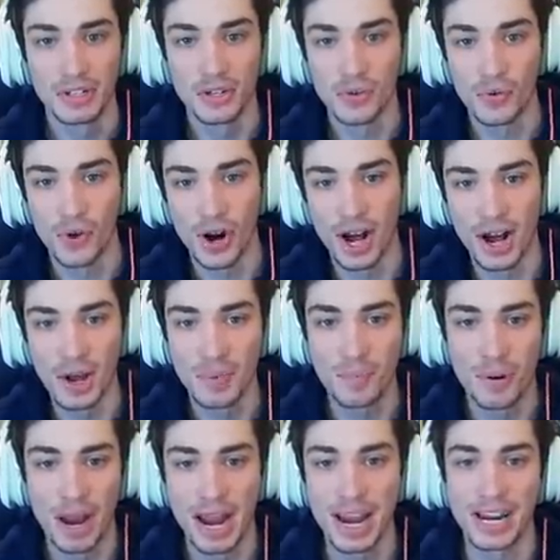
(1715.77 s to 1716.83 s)

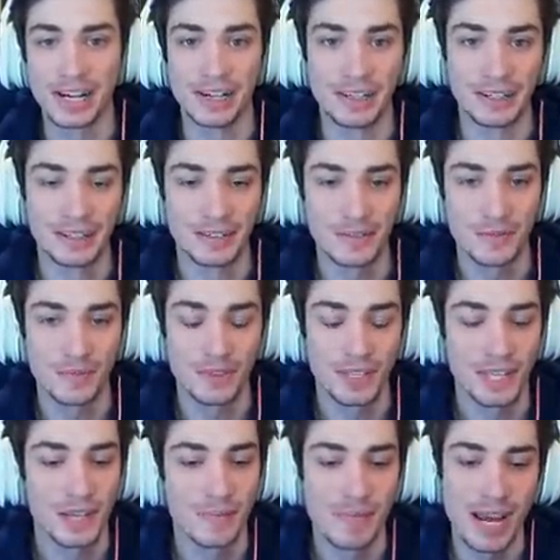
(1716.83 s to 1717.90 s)
Da'Ron Payne.
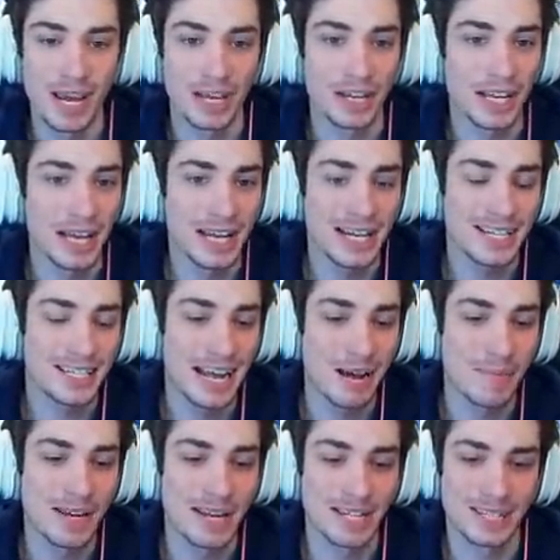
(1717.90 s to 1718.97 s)
Man,
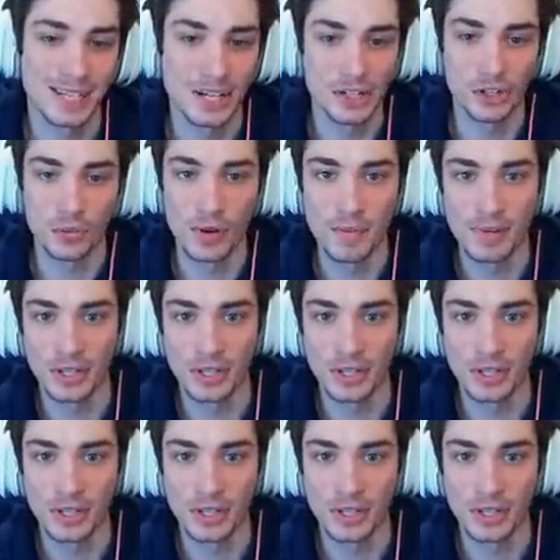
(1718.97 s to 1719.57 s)
anytime he gets injured, we